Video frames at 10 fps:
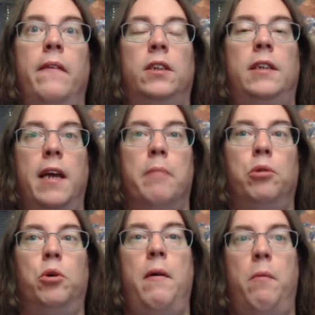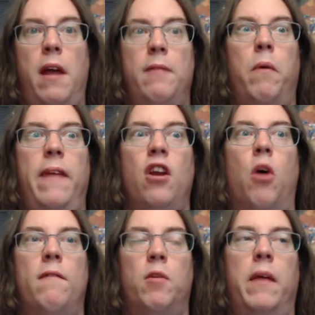second blue. They
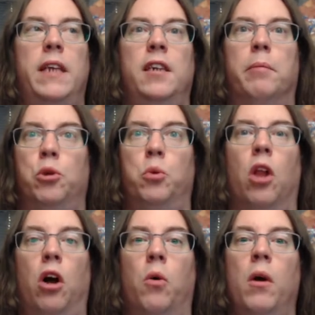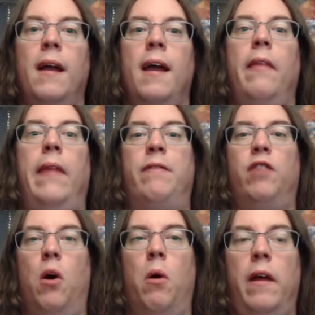know everywhere they see a blue glow, they have to
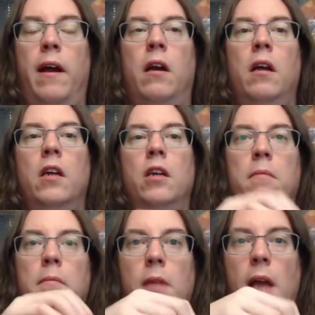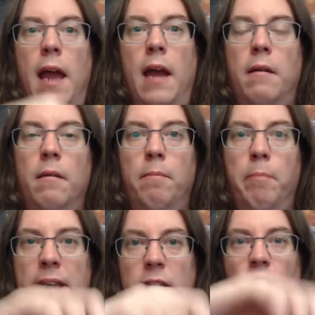go to there and
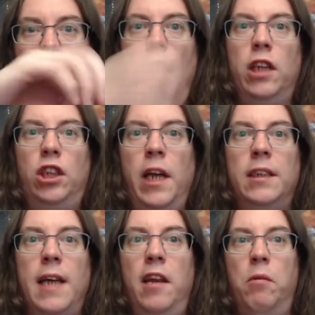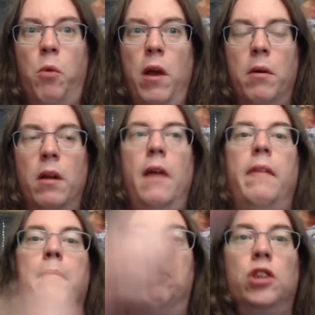basically exchange that into a white one and then push the